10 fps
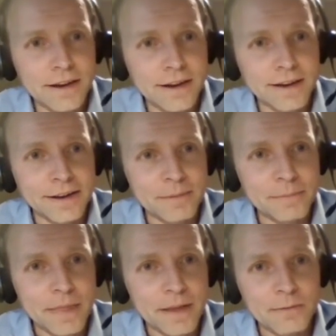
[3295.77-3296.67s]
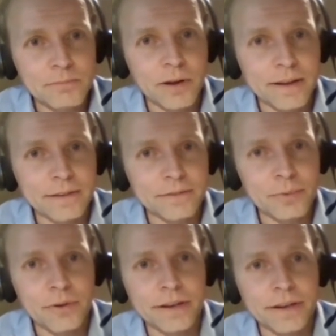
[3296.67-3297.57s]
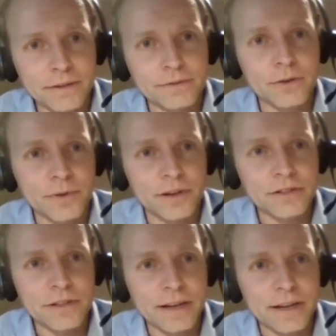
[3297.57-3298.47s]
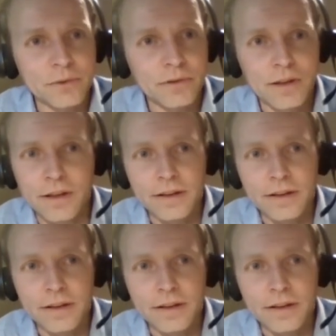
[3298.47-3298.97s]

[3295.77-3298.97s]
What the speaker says: But if you're putting it in a food production animal,